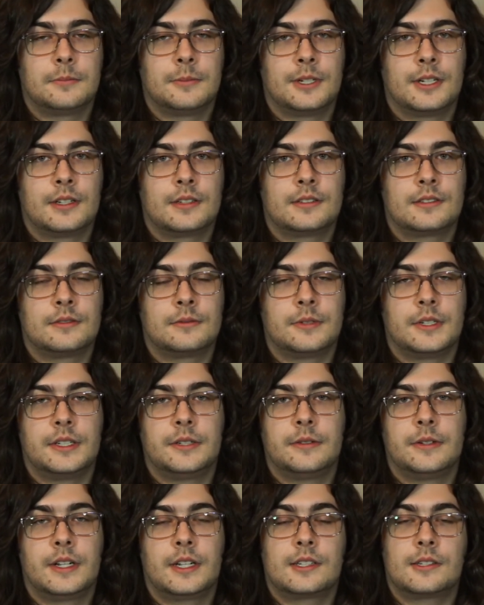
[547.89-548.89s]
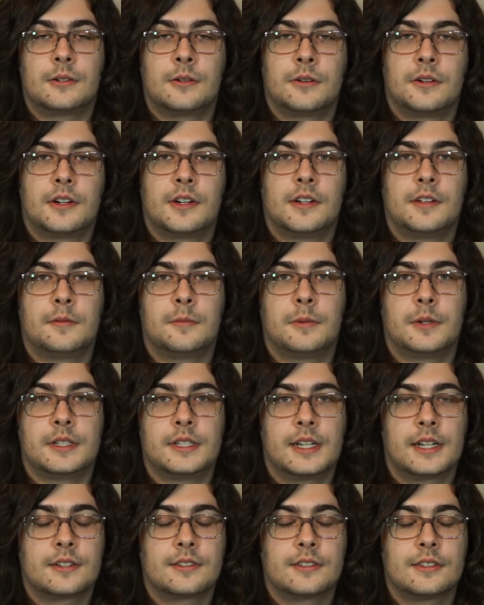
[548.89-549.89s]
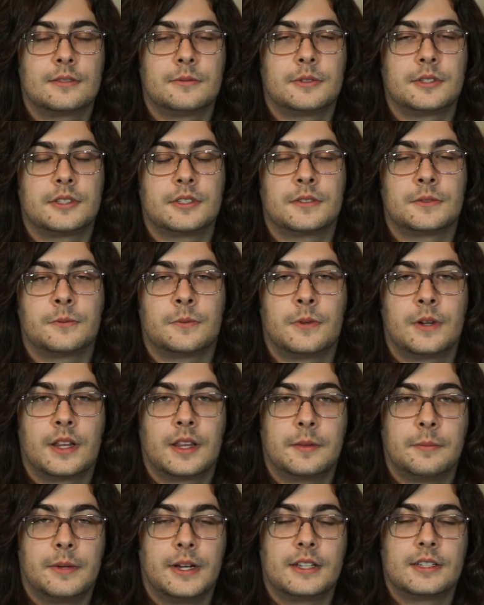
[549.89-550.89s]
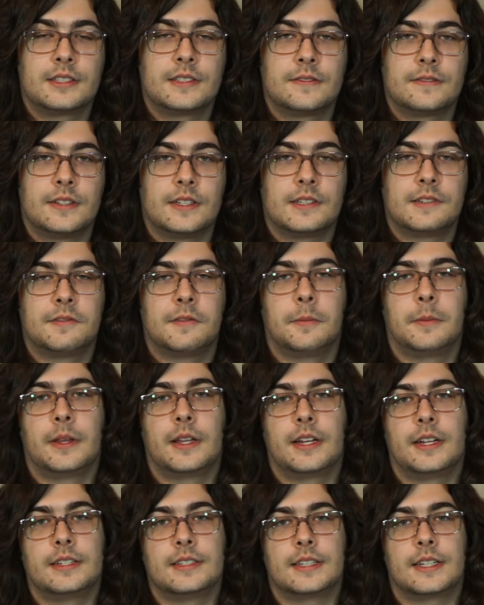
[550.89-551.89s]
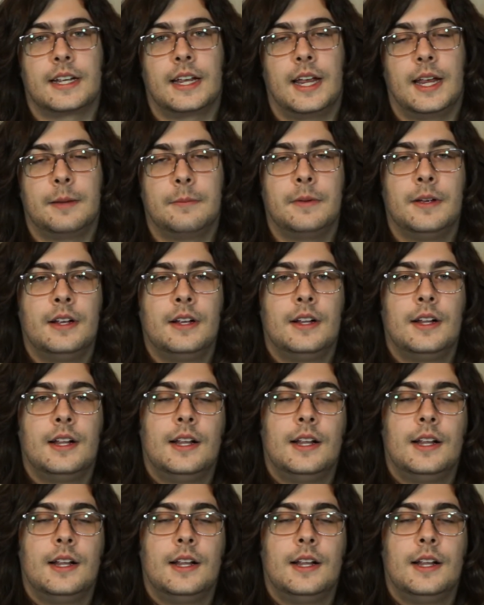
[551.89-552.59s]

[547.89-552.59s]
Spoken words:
but we do get Aura of Protection, which is one of the best defensive abilities in the game.